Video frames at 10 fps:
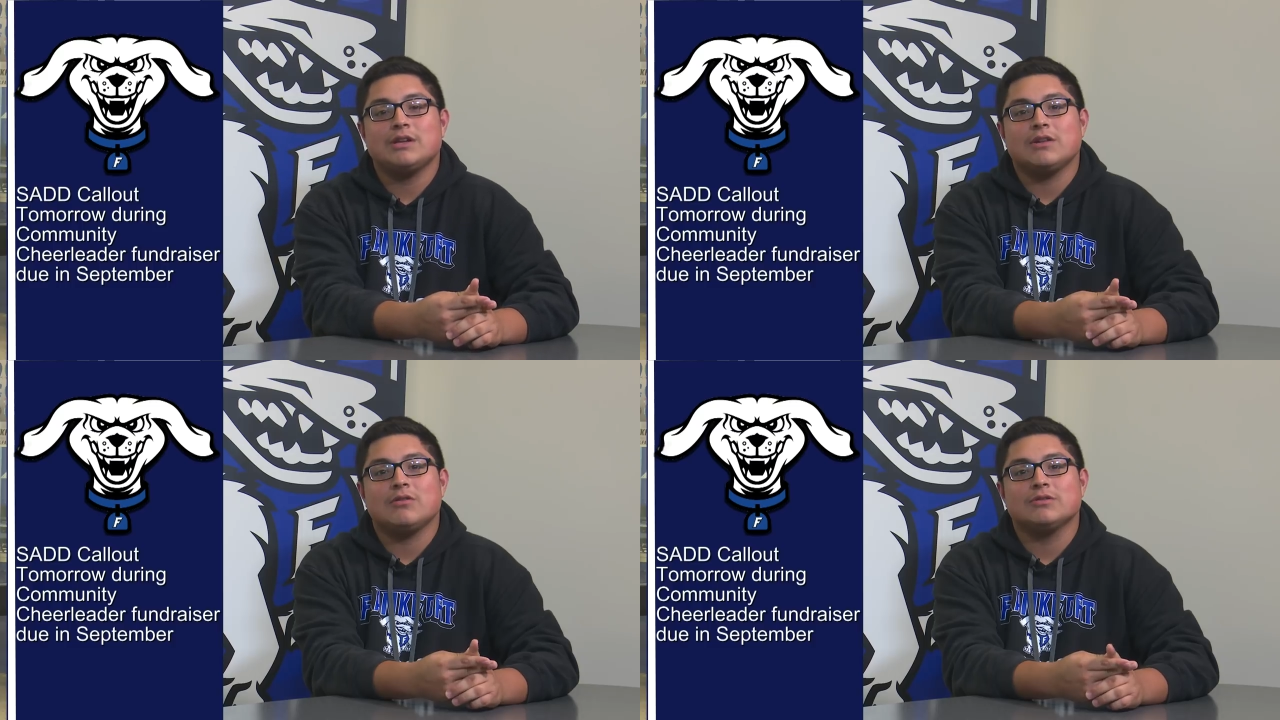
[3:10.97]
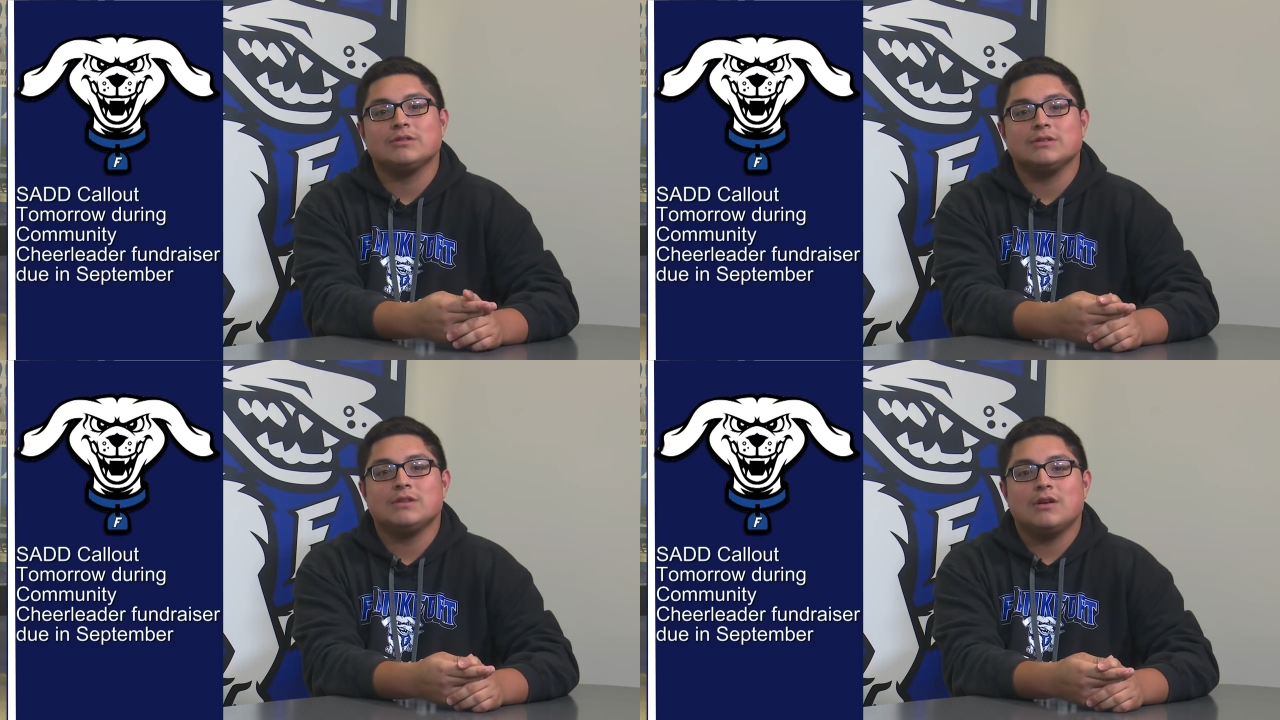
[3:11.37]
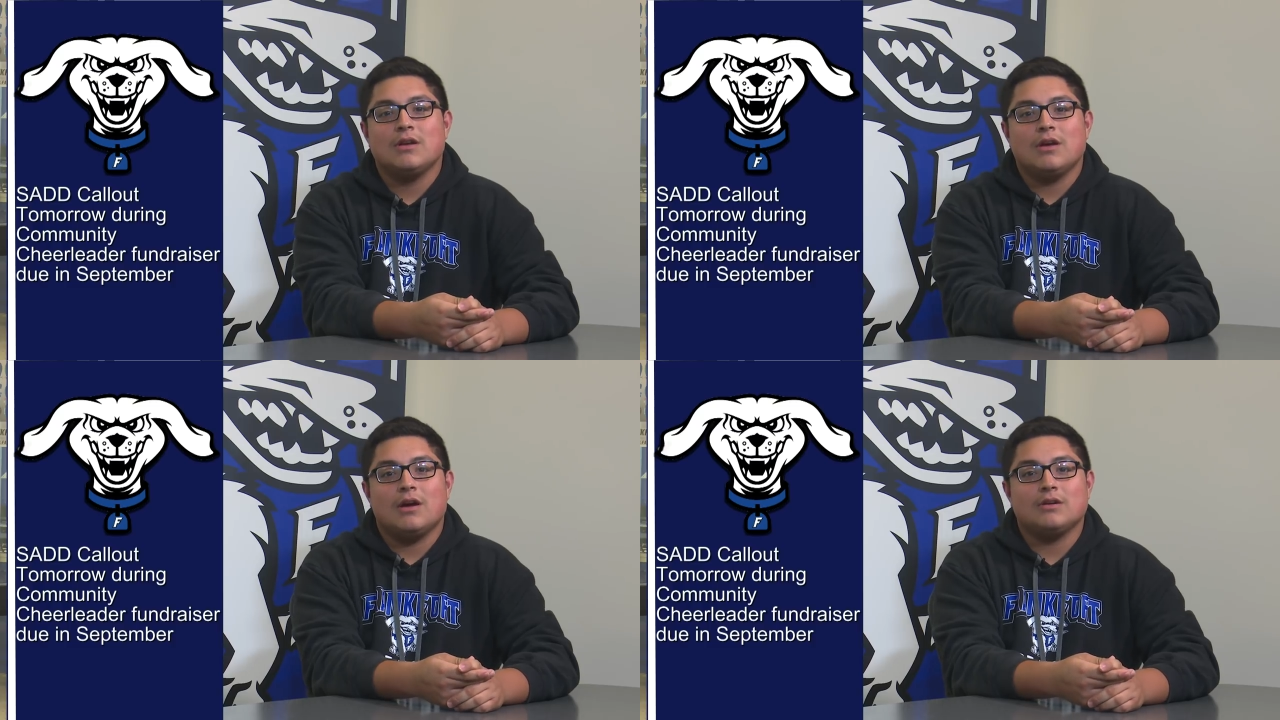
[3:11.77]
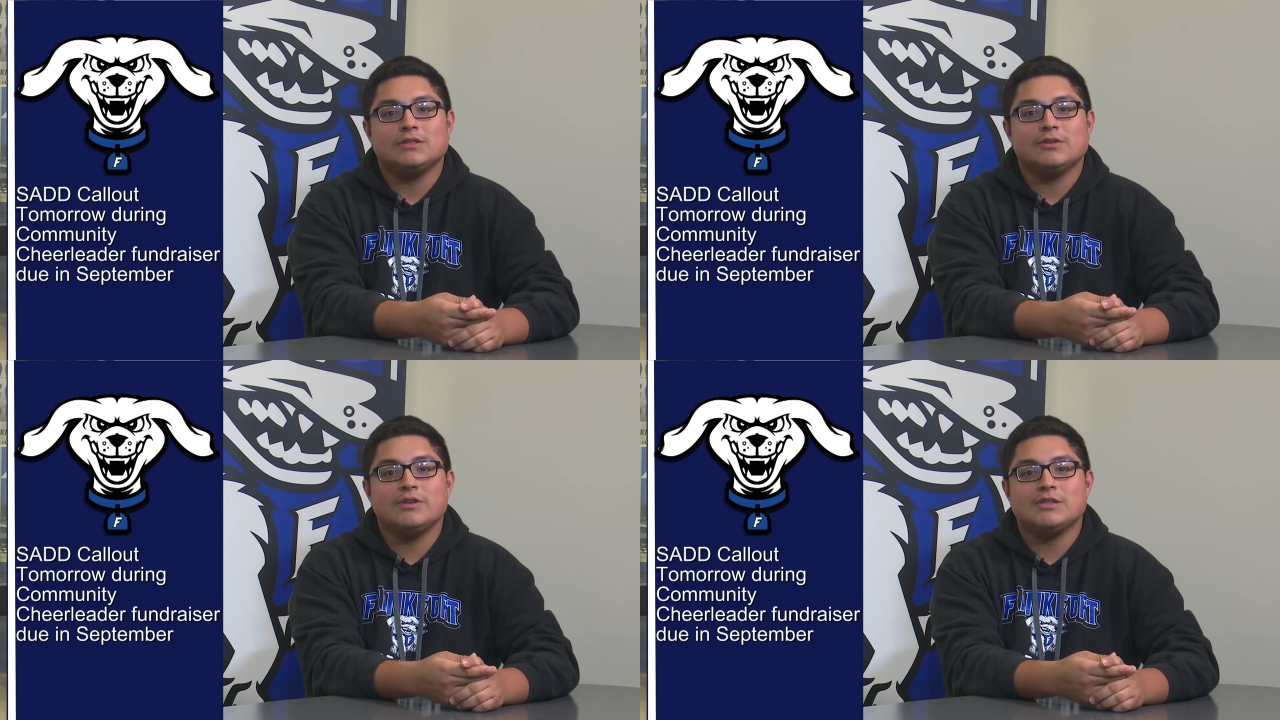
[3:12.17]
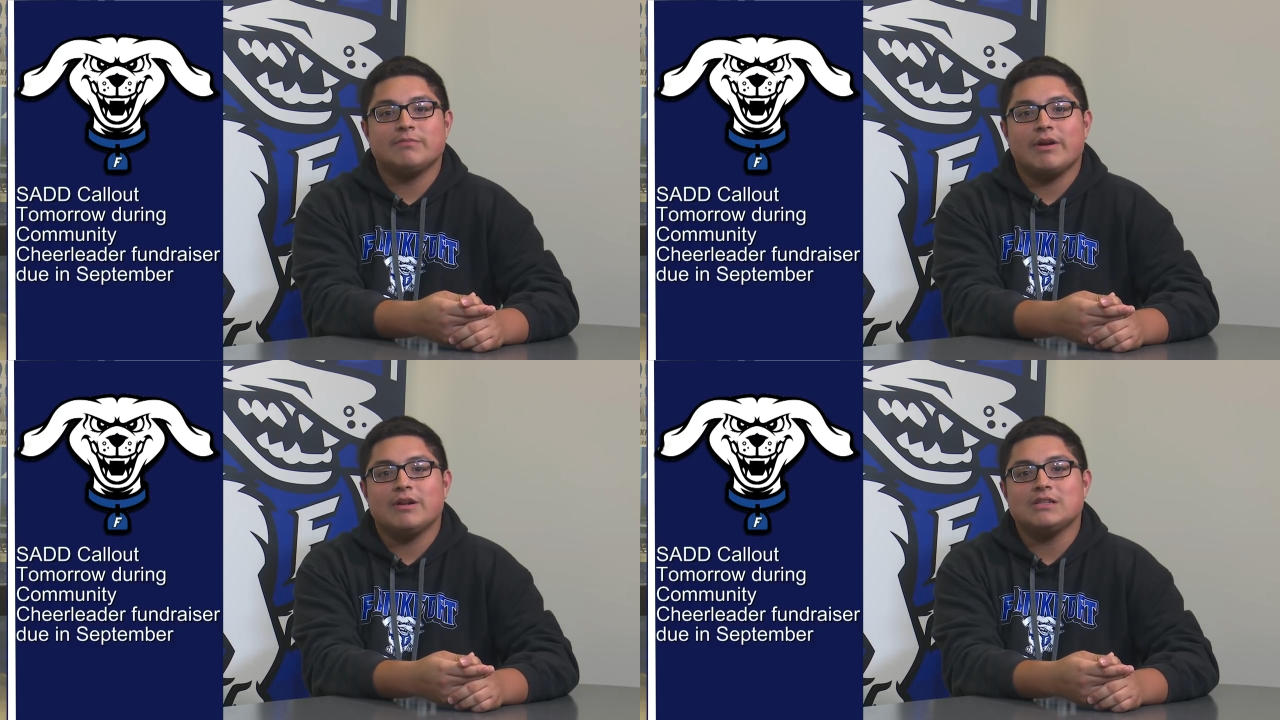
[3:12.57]
and Cultures. All students and
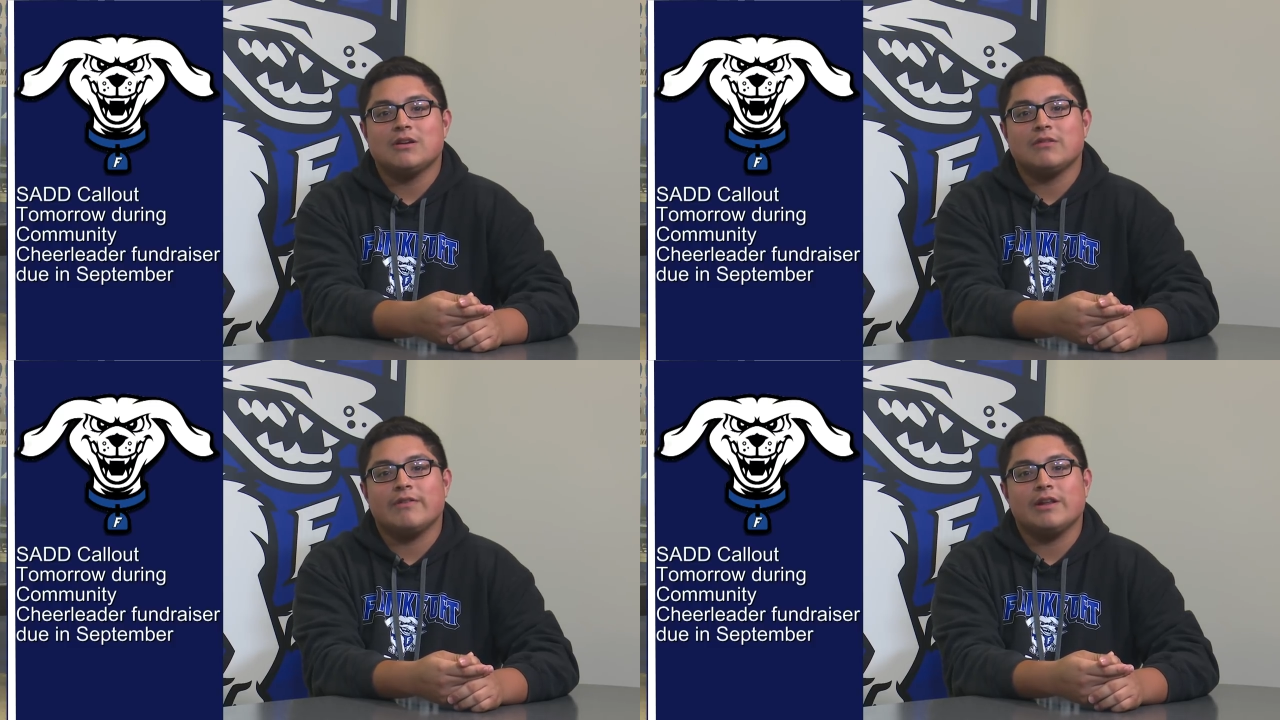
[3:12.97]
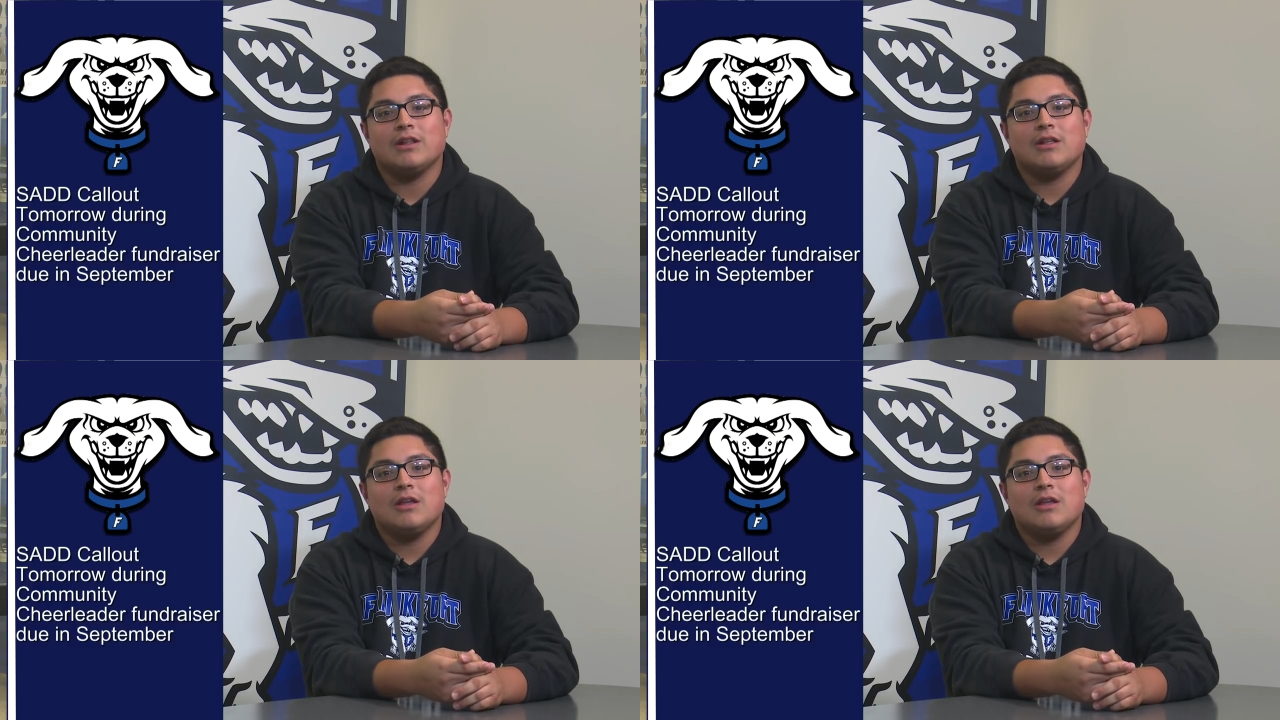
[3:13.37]
parents are invited,